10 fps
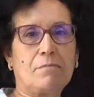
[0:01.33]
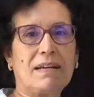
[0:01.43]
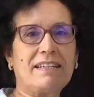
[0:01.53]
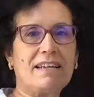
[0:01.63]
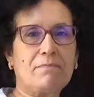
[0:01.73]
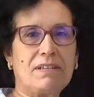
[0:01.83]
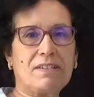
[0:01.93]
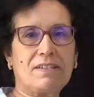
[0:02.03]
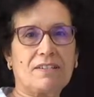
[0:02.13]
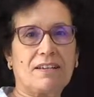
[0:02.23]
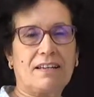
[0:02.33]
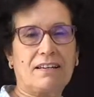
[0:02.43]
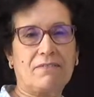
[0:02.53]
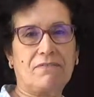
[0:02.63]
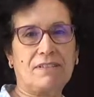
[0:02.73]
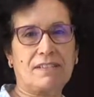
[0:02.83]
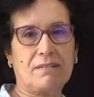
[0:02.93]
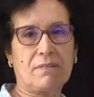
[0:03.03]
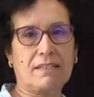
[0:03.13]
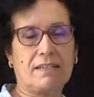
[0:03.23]
My name is
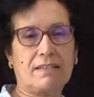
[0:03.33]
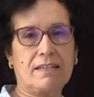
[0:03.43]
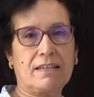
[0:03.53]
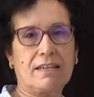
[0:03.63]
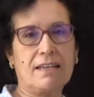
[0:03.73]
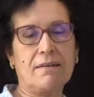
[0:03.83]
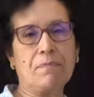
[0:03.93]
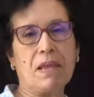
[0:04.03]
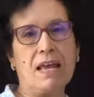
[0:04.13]
Fatima Sadiqi.